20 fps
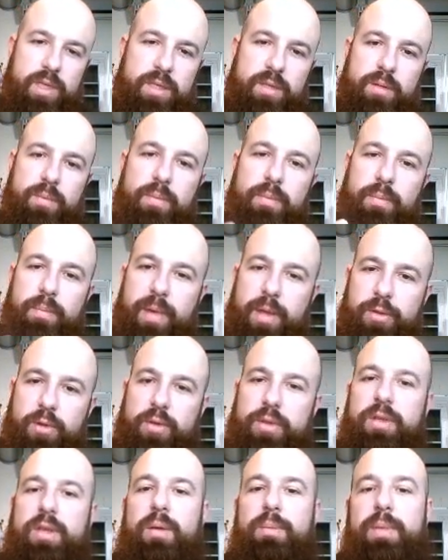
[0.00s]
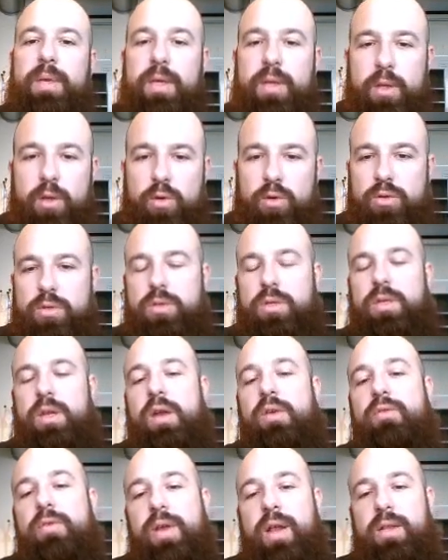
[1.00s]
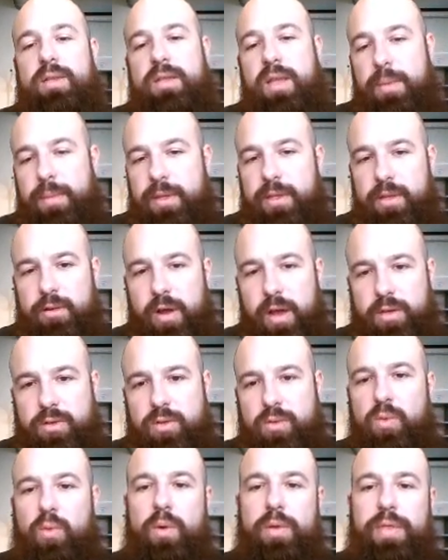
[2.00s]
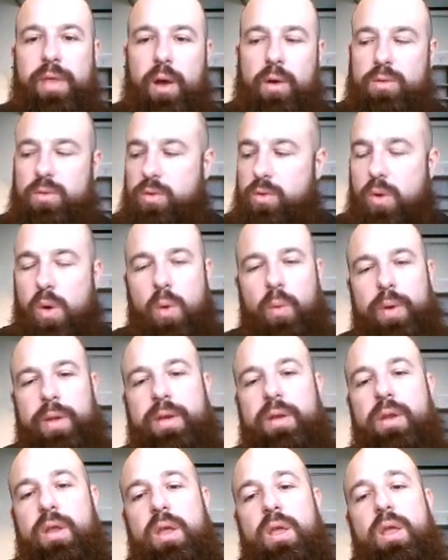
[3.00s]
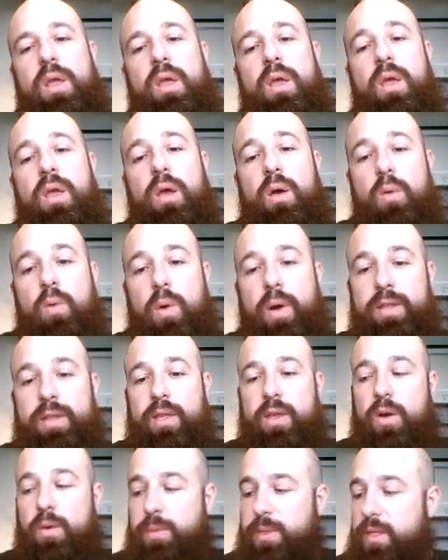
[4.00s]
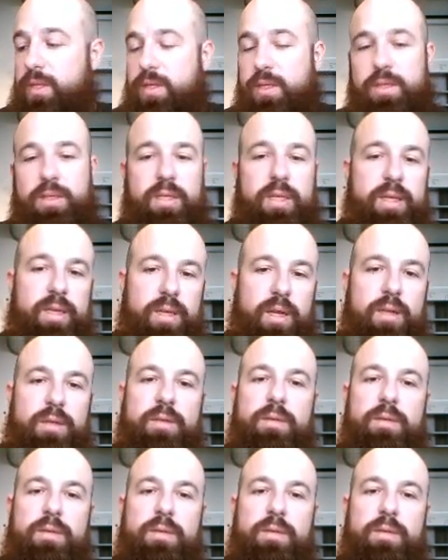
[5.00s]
method can be used in a real-time interaction without knowing when the object is signaled.